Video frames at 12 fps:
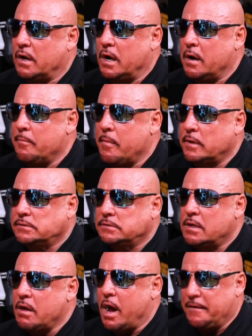
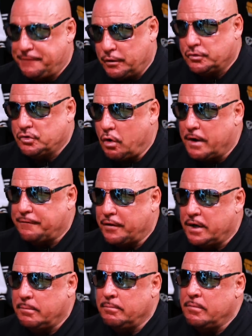I feel sorry for
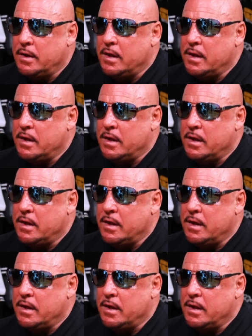him,